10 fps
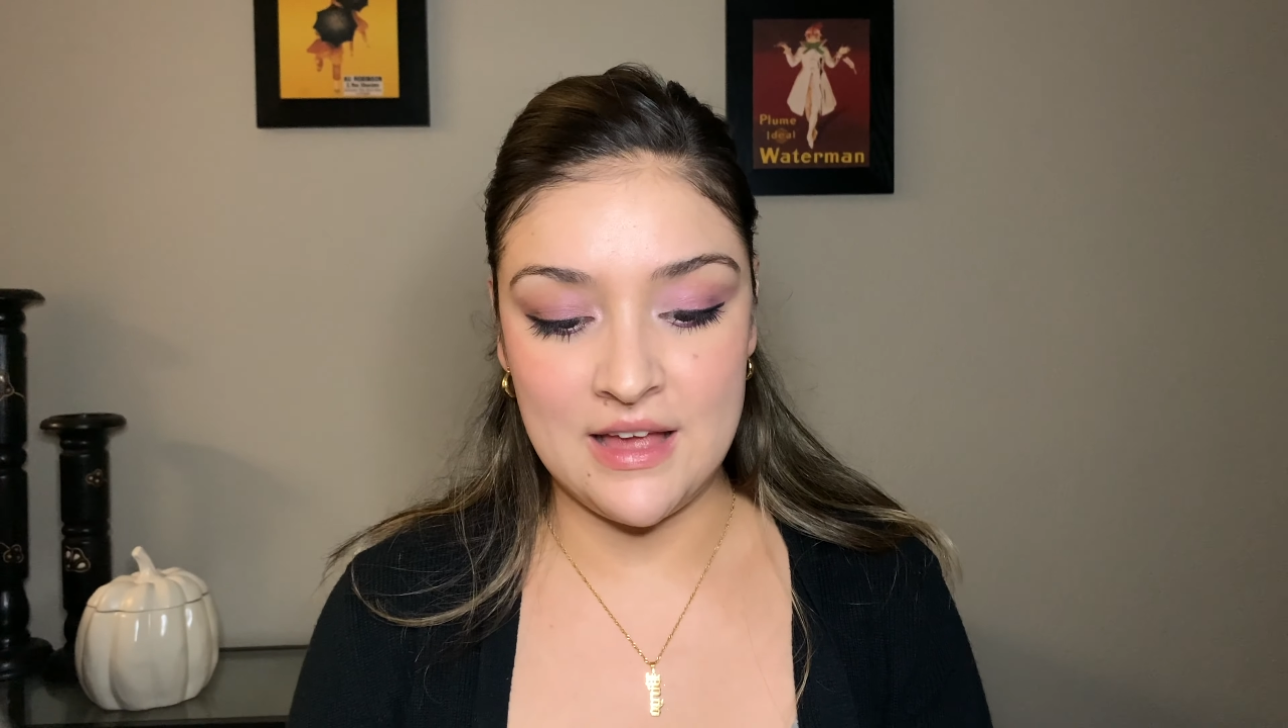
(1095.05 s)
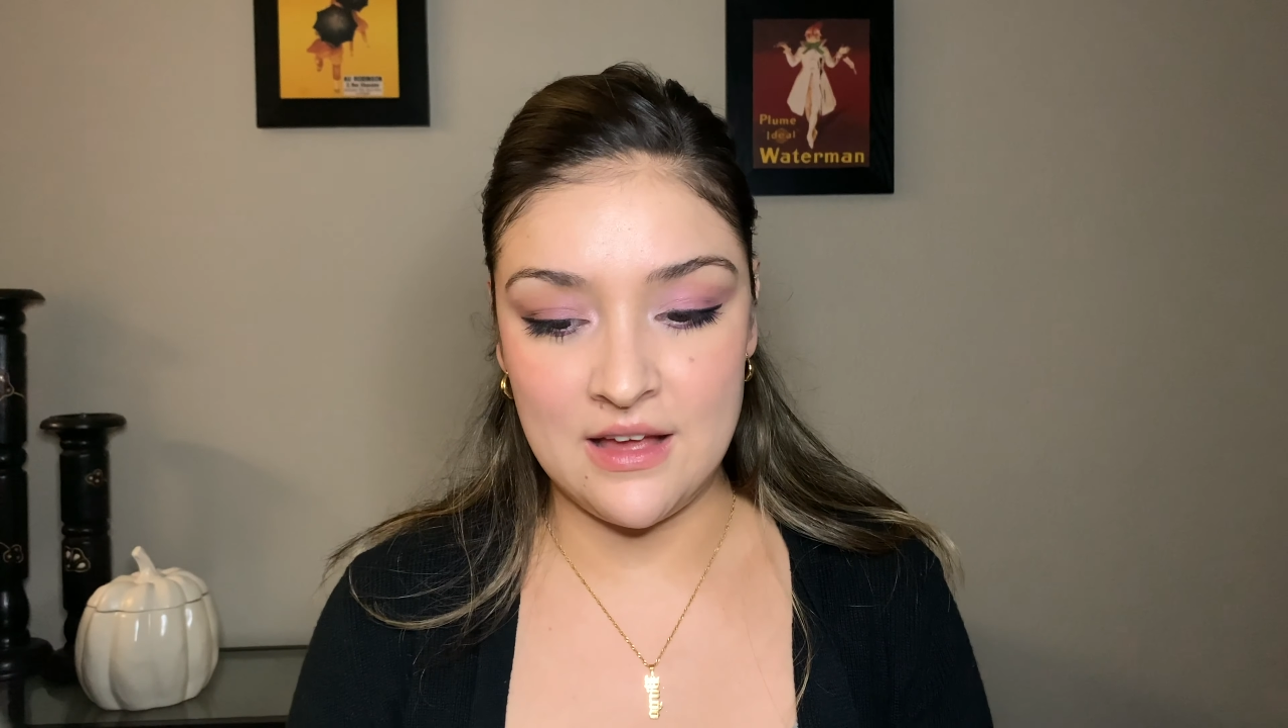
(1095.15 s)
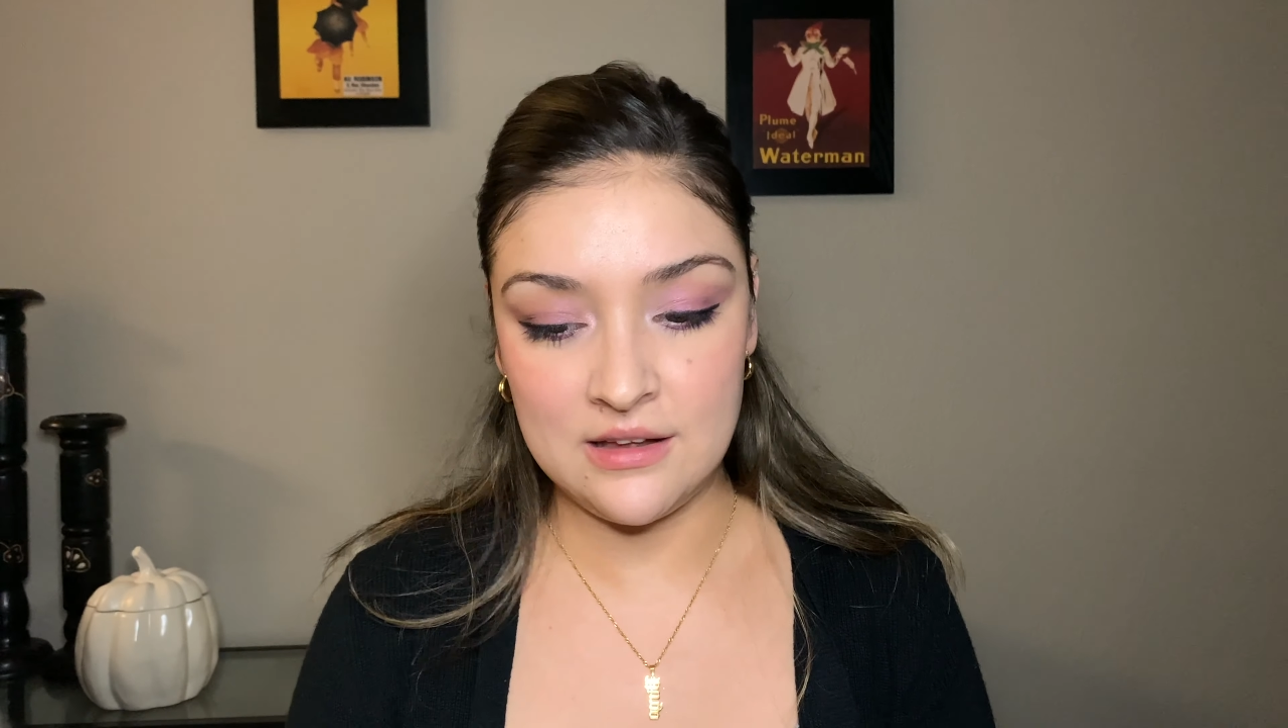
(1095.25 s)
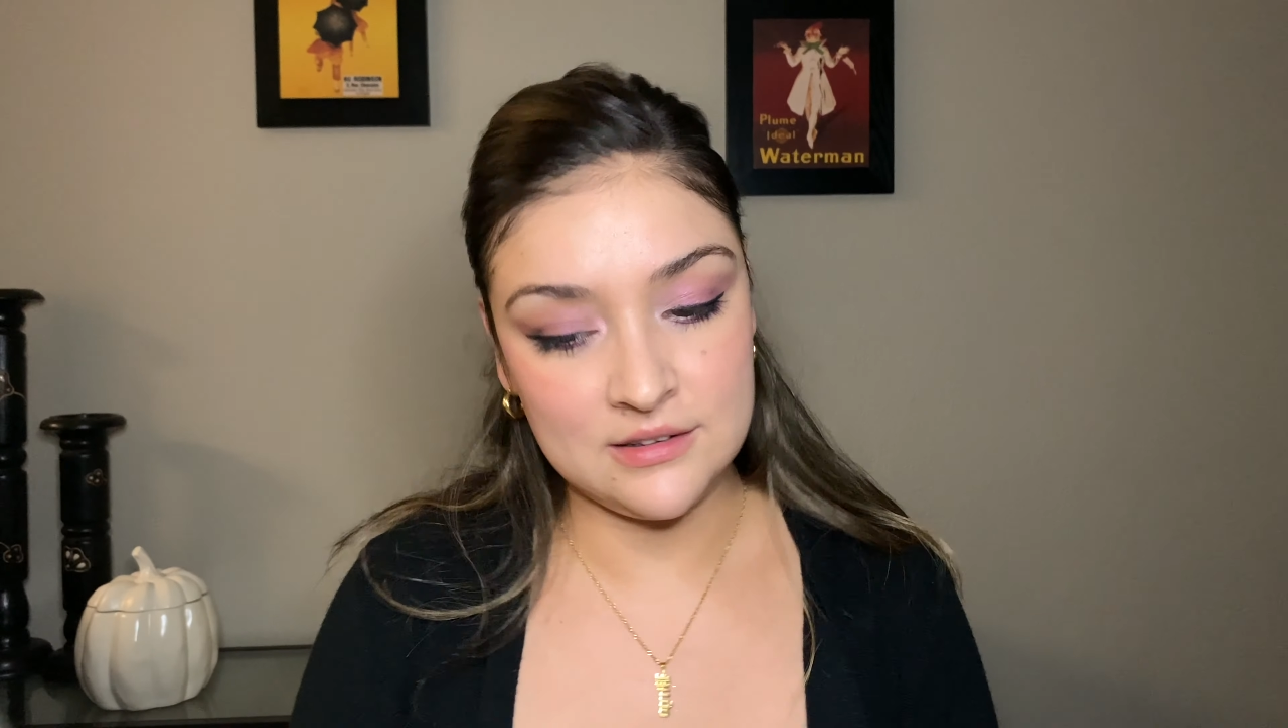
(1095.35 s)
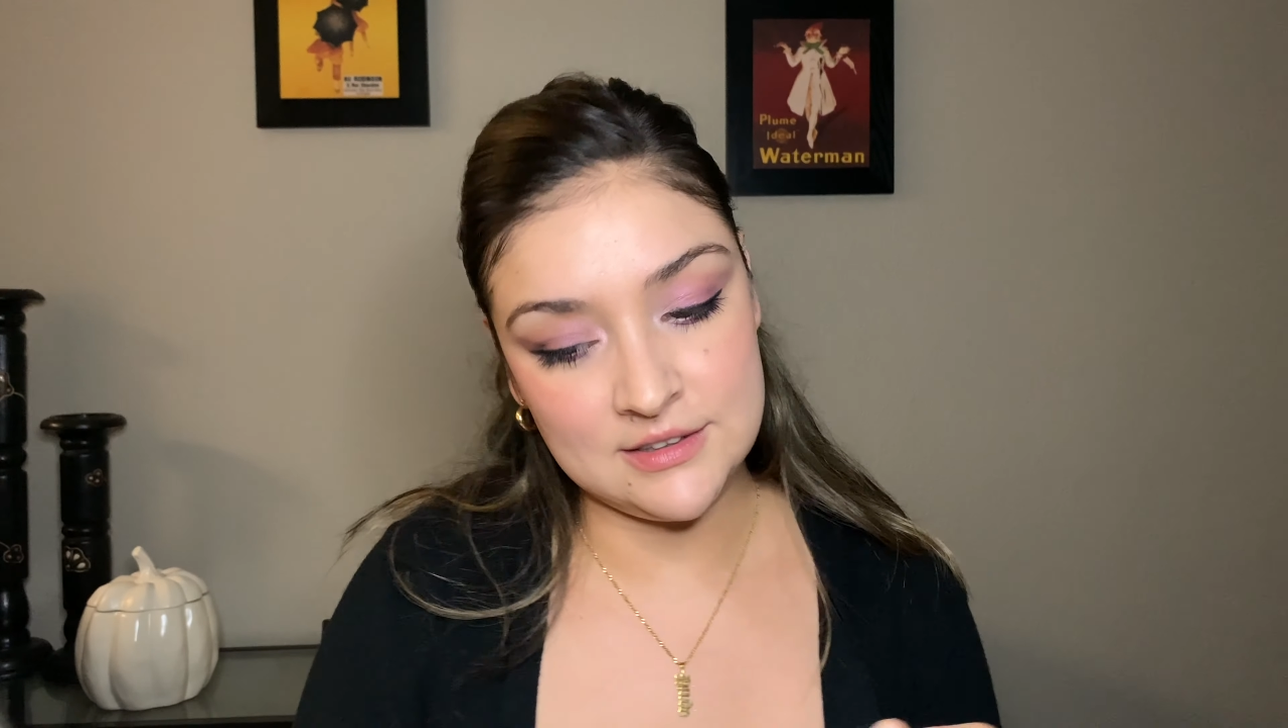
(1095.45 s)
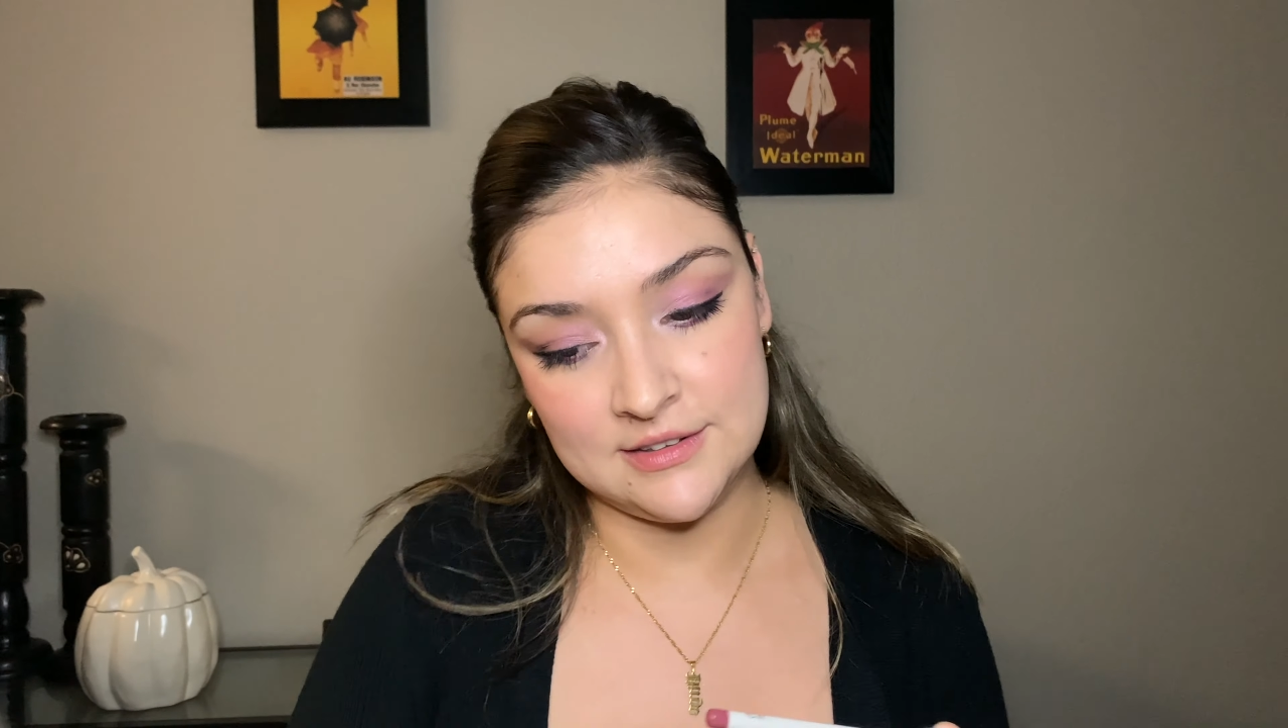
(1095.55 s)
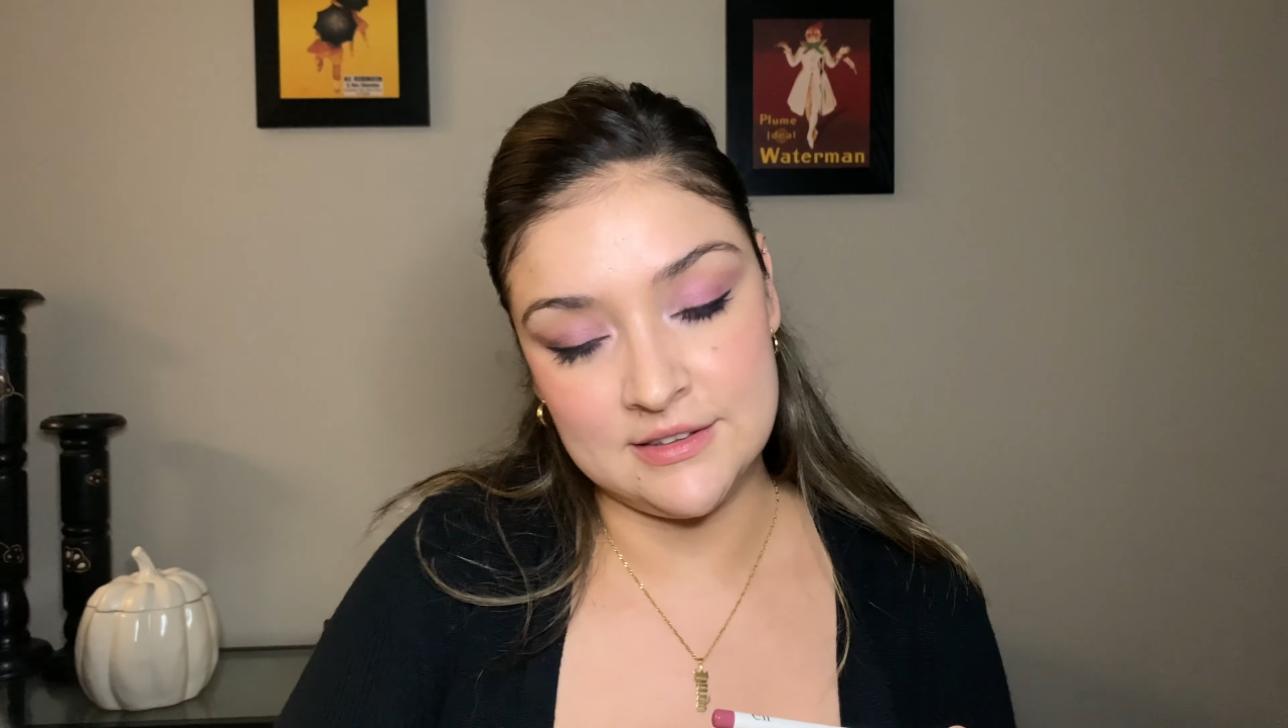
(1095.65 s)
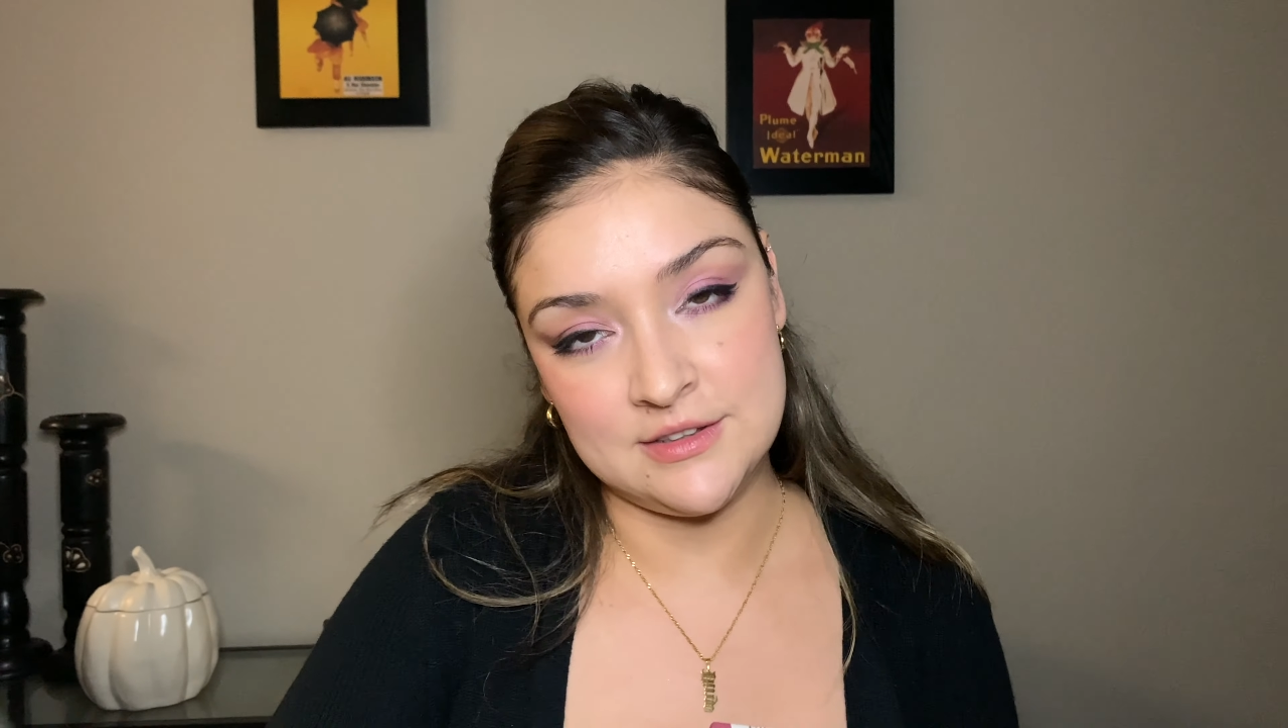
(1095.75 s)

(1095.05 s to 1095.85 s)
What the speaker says: because